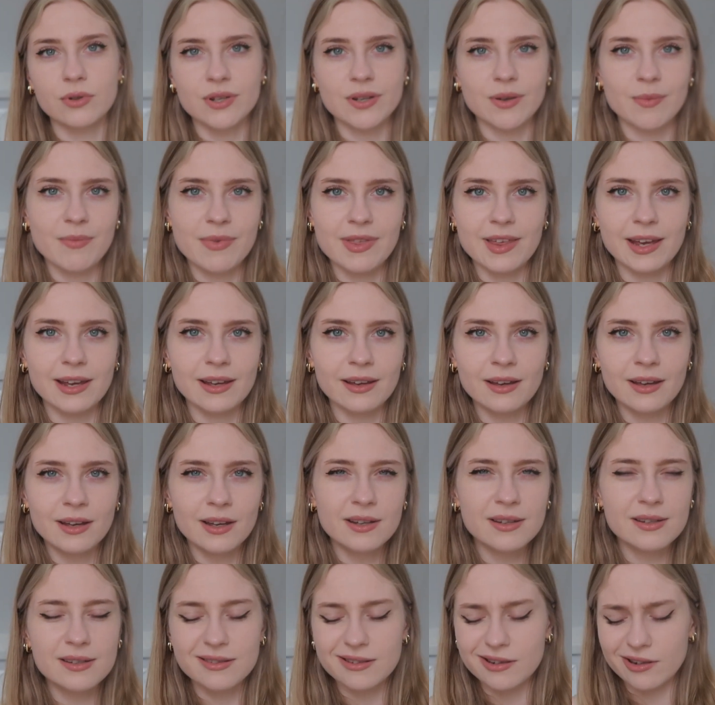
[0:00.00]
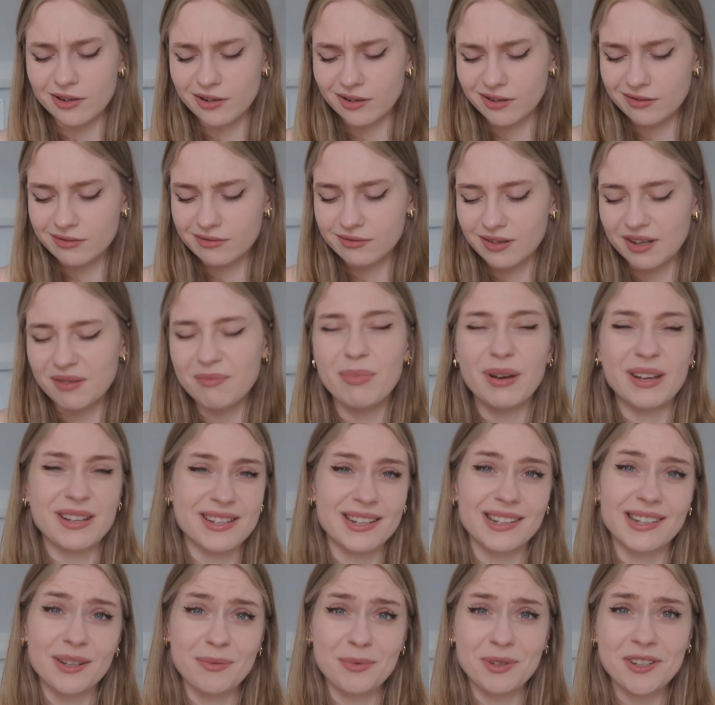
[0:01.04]
or something, so it
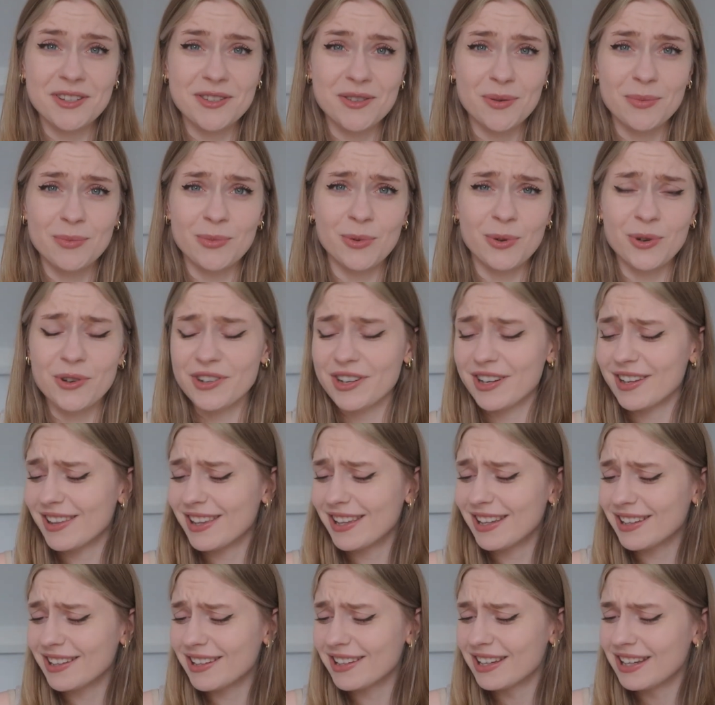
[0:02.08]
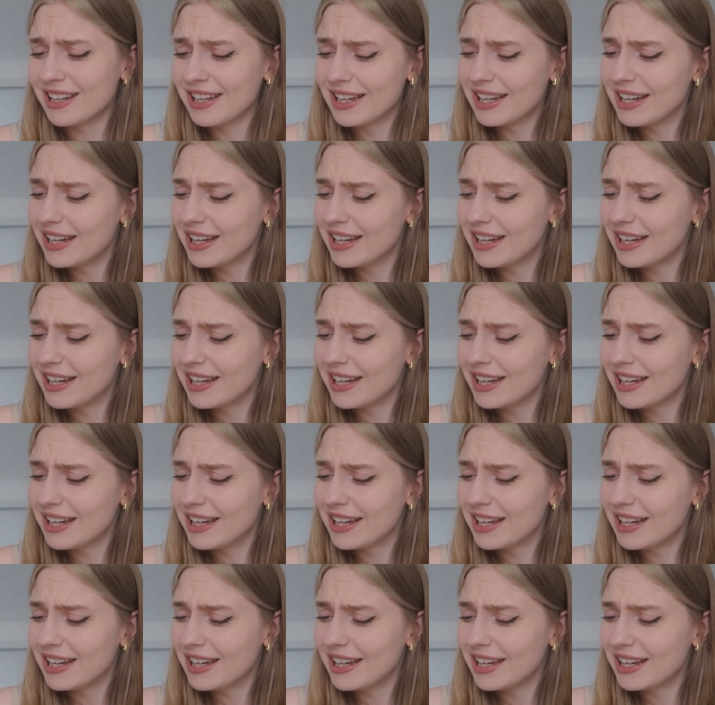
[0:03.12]
basically means superwash, I think.